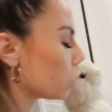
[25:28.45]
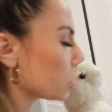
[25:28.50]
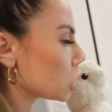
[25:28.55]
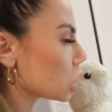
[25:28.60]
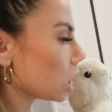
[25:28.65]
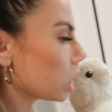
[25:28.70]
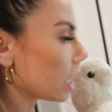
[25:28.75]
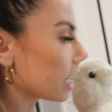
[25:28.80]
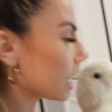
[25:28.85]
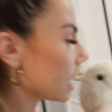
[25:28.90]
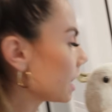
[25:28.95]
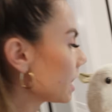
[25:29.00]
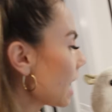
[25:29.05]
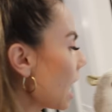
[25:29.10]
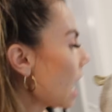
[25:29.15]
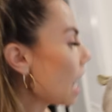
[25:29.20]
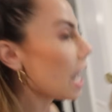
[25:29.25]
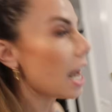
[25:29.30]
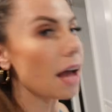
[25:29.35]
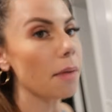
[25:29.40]
Would you look at
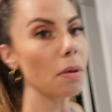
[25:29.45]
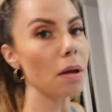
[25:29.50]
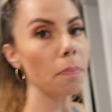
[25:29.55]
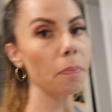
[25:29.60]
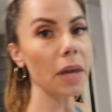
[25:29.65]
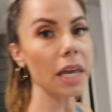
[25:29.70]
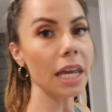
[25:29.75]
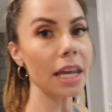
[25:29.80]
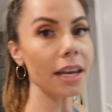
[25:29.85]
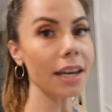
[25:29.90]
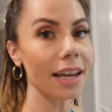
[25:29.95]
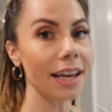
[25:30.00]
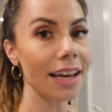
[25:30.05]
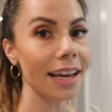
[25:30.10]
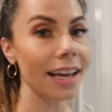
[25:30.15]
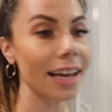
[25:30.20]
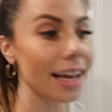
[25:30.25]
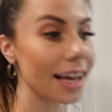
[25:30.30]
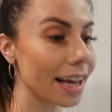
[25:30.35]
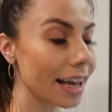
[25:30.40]
that,
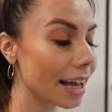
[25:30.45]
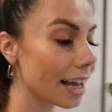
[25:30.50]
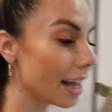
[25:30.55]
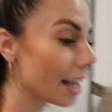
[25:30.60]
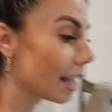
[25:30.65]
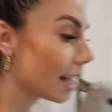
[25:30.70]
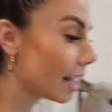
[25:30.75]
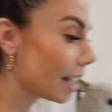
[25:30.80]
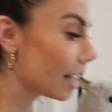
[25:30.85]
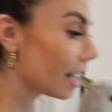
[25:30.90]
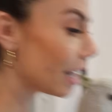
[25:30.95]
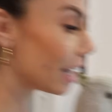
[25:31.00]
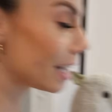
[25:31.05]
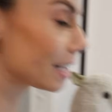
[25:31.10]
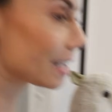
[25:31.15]
Llamabean?